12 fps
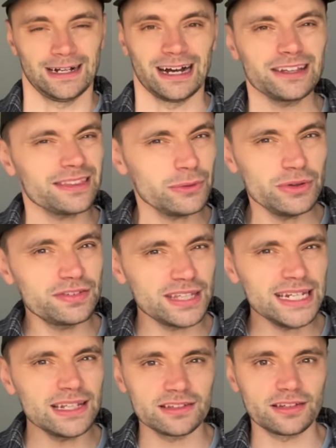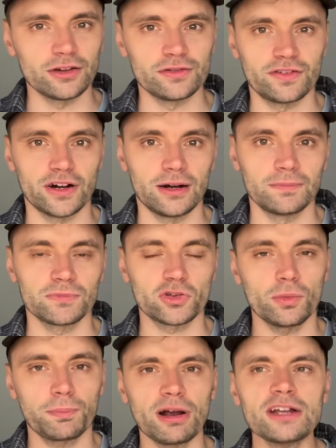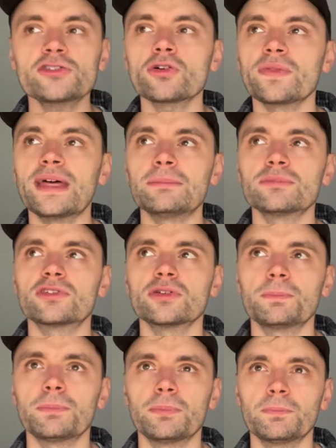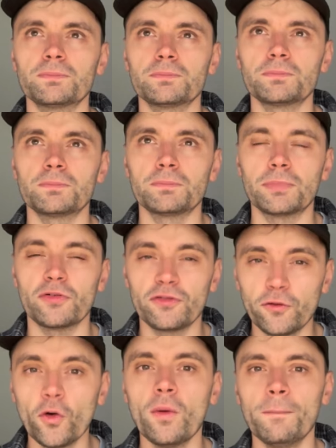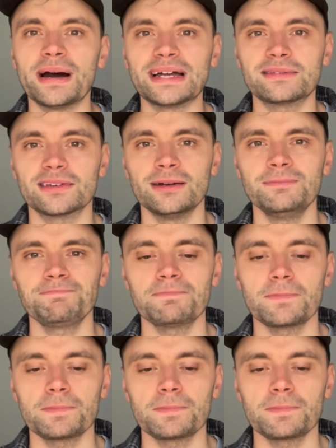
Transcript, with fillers: I don't think we've seen it so far. So a pressure on them to perform better,